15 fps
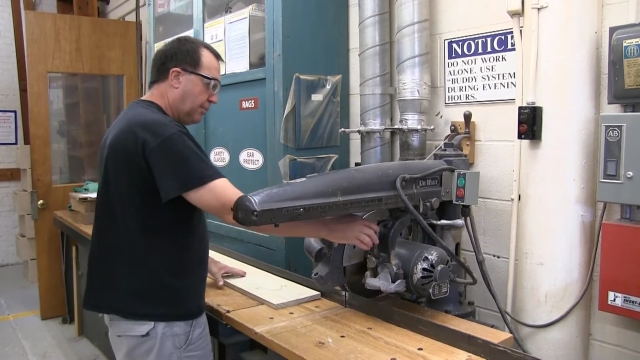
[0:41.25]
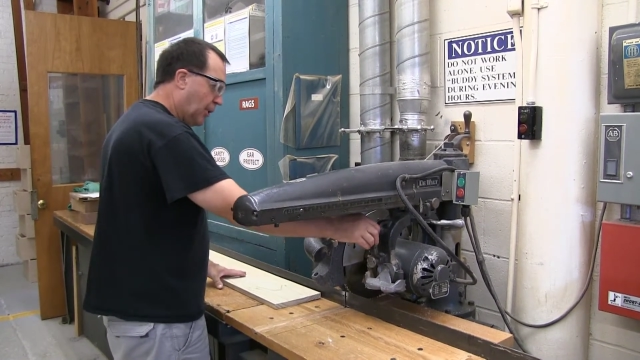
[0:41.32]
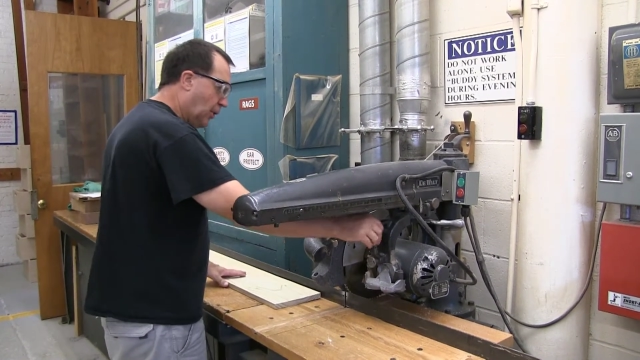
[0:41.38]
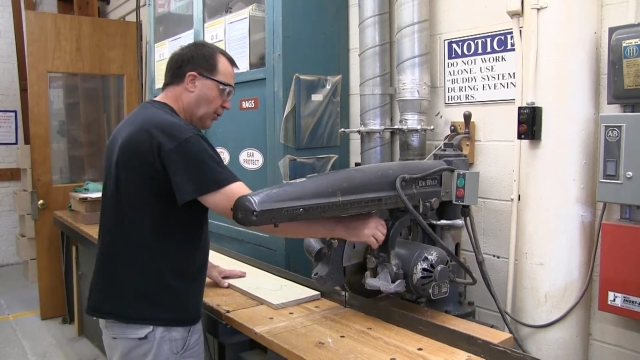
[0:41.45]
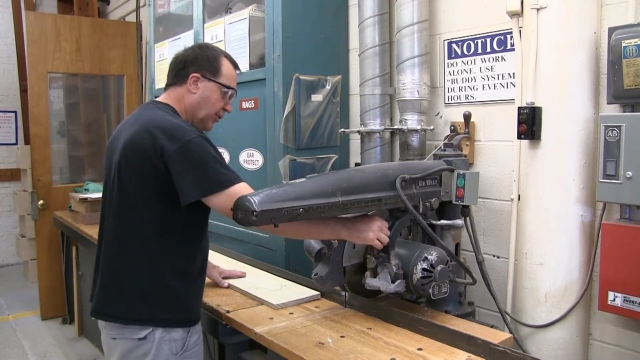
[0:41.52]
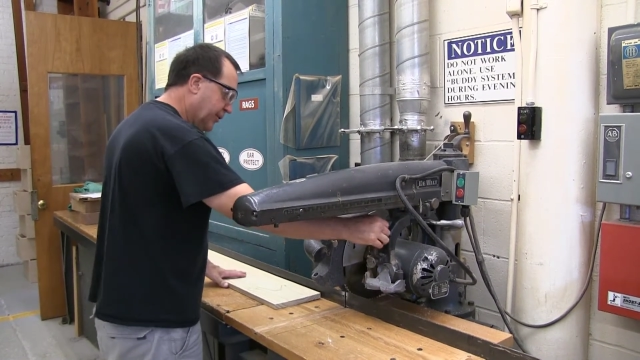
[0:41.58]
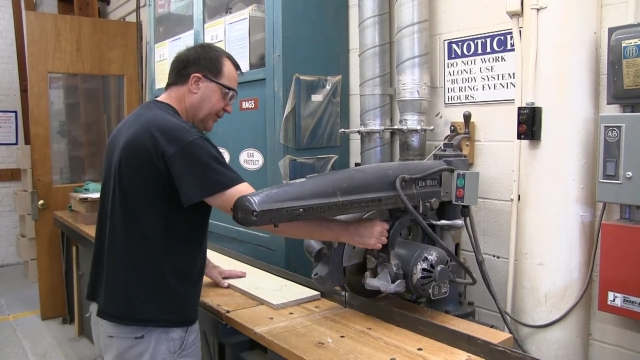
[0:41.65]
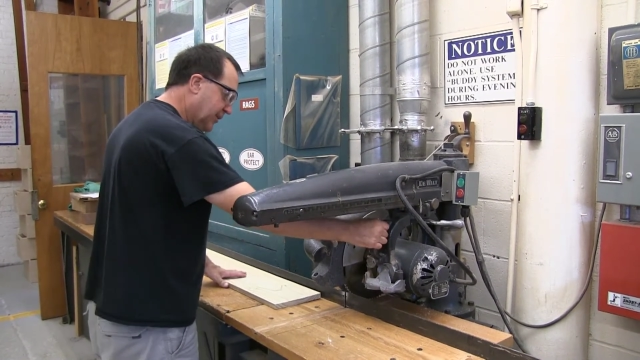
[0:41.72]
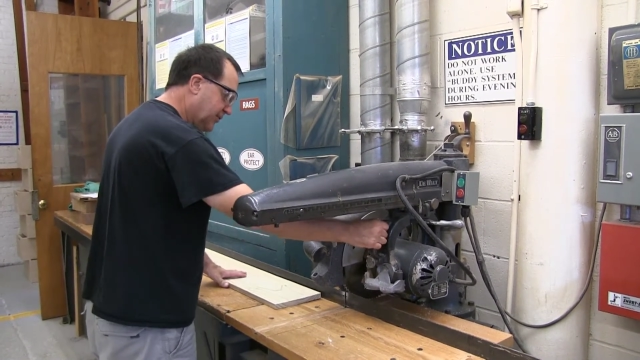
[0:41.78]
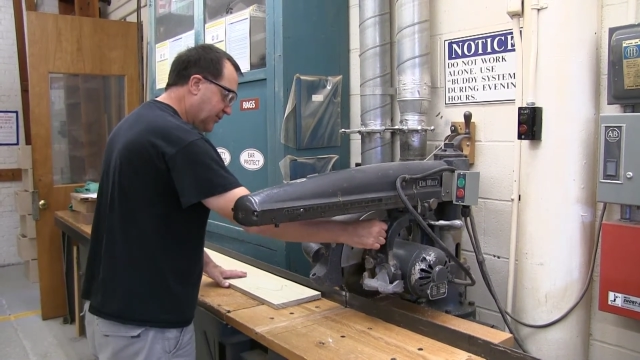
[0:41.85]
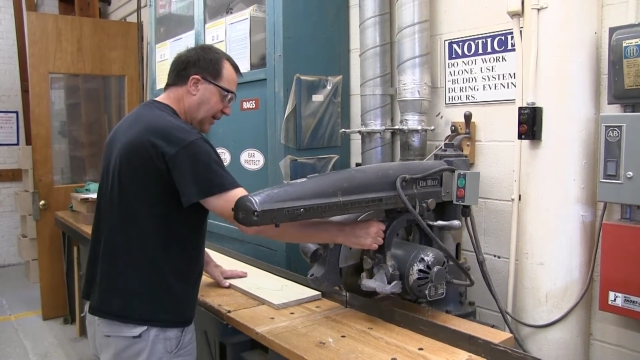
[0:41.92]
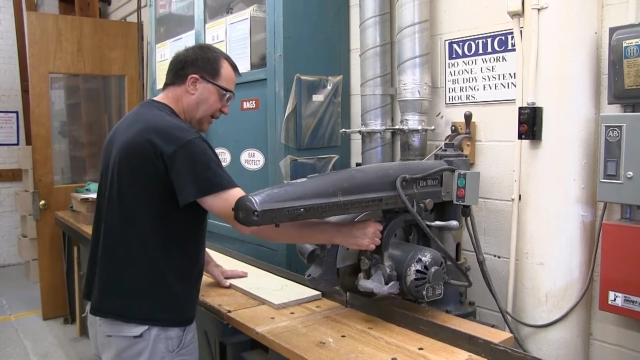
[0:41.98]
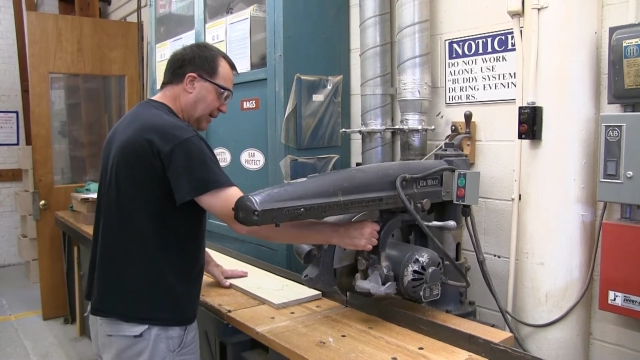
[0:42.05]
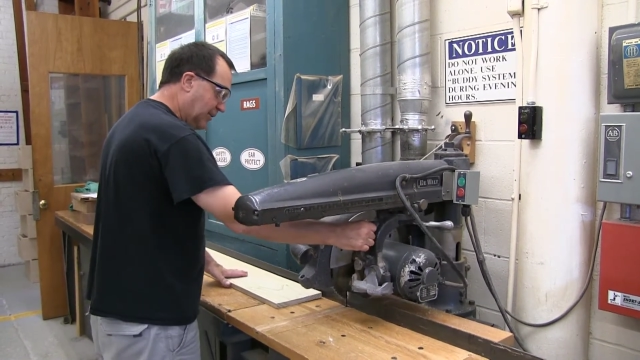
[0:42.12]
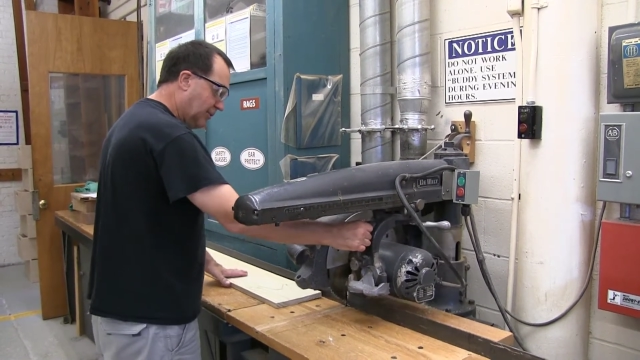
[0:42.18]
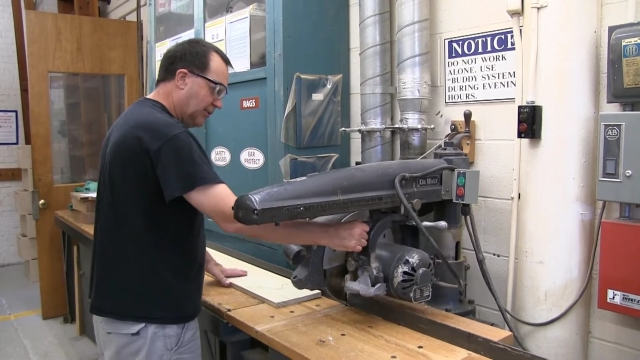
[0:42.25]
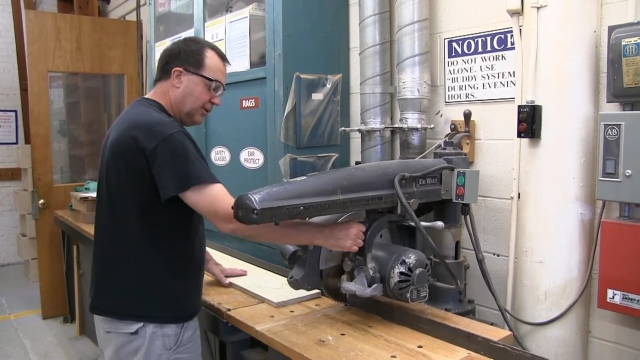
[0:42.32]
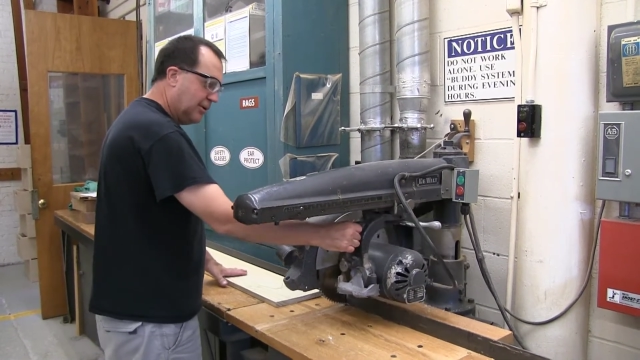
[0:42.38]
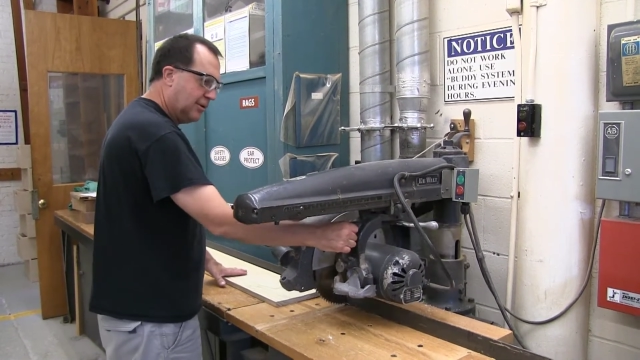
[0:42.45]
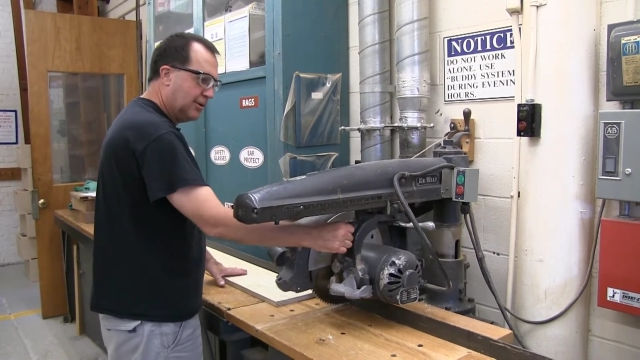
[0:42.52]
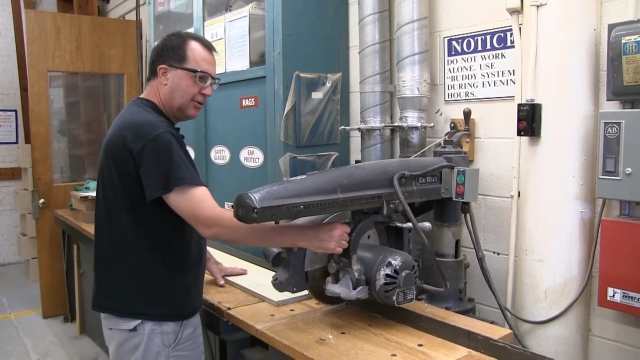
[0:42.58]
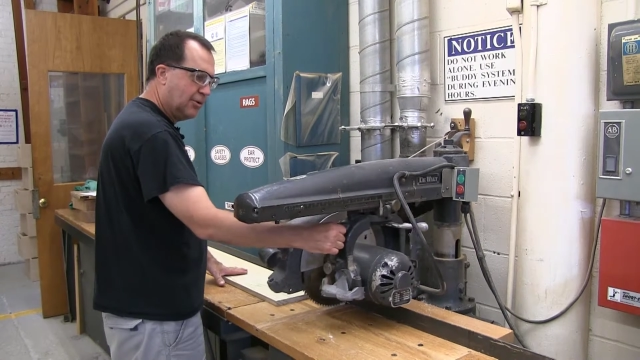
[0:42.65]
pull this out
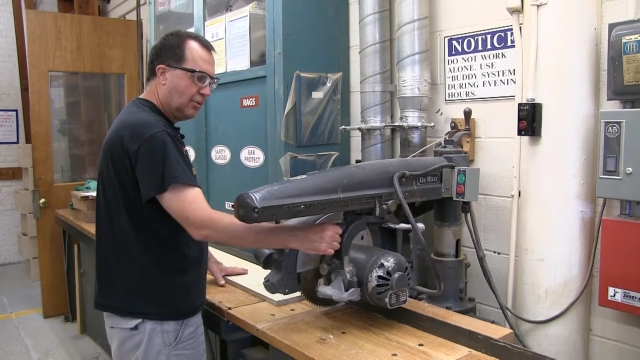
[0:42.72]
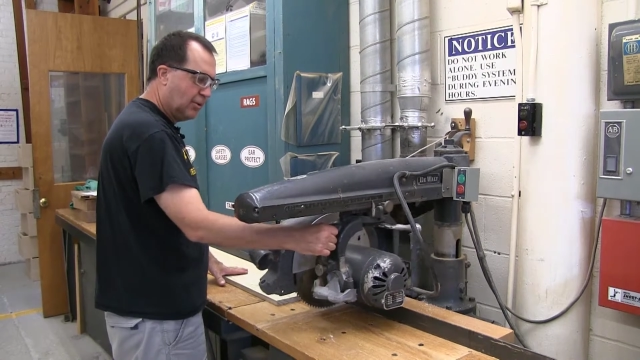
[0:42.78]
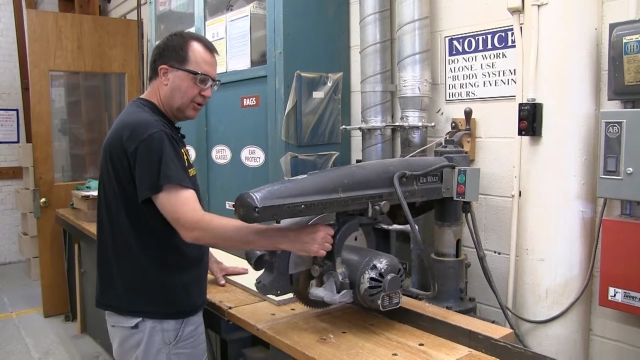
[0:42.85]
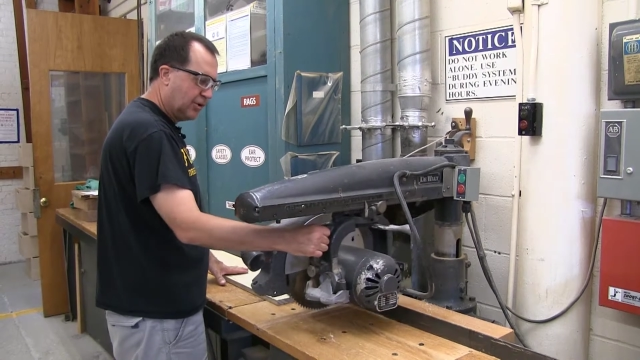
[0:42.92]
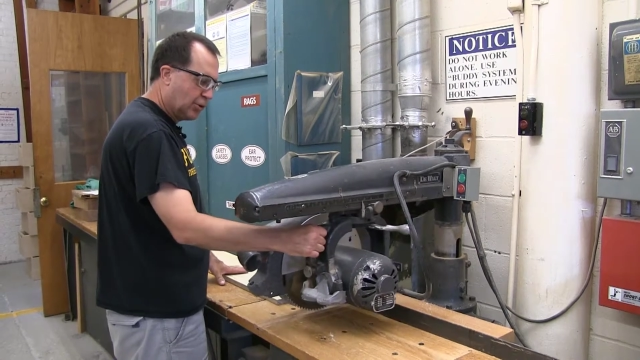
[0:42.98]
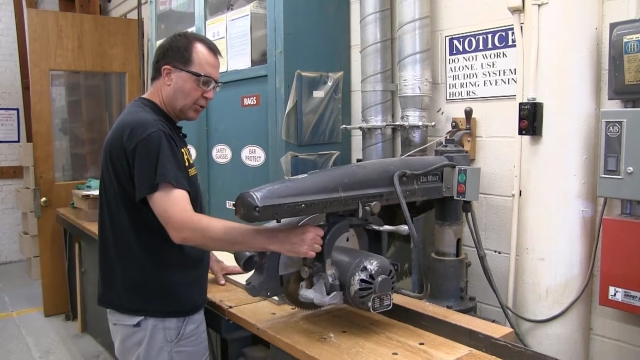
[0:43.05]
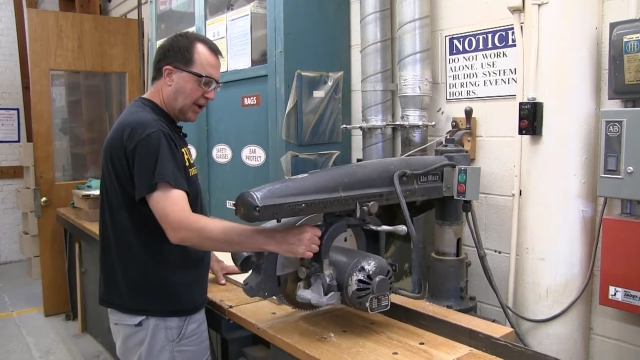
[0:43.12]
with your